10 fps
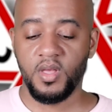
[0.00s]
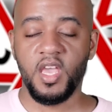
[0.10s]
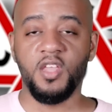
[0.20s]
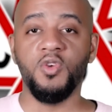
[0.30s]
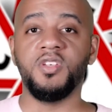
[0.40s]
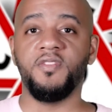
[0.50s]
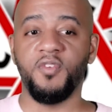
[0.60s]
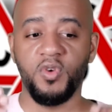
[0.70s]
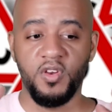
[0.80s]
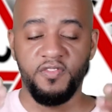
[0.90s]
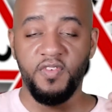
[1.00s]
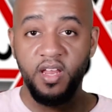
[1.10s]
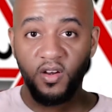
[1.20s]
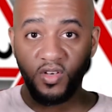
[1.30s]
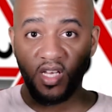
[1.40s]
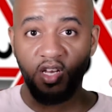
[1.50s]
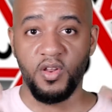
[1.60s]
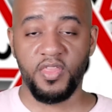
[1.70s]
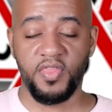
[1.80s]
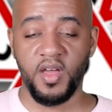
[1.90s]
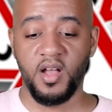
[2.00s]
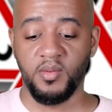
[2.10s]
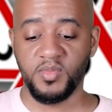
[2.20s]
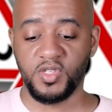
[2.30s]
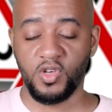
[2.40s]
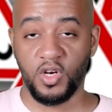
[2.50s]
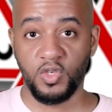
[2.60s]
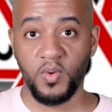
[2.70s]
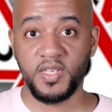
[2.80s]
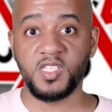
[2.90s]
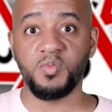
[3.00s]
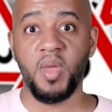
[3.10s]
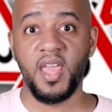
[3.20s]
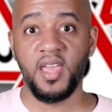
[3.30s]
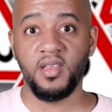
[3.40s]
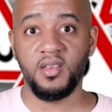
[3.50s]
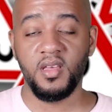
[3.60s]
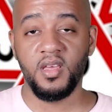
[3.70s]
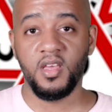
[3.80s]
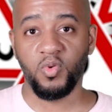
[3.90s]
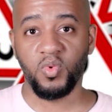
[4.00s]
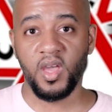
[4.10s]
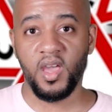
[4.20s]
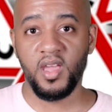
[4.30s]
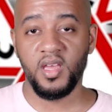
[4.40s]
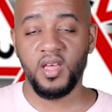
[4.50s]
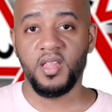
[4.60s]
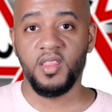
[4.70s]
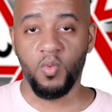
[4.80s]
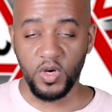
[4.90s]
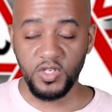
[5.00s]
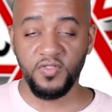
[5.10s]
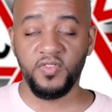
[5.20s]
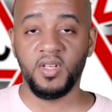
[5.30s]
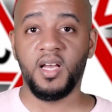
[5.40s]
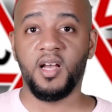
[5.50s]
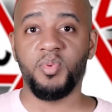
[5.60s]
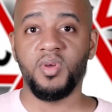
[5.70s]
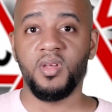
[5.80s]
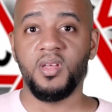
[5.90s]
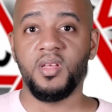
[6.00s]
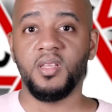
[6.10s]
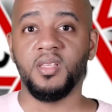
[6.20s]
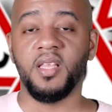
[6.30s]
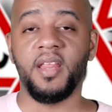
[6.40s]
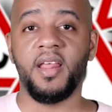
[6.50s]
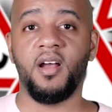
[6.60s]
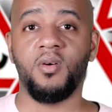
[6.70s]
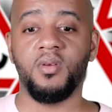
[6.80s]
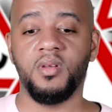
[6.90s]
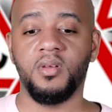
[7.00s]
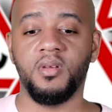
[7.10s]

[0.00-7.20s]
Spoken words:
And you should feel your fingers and your thumbs start to expand, okay? Then once you fill up, let it out.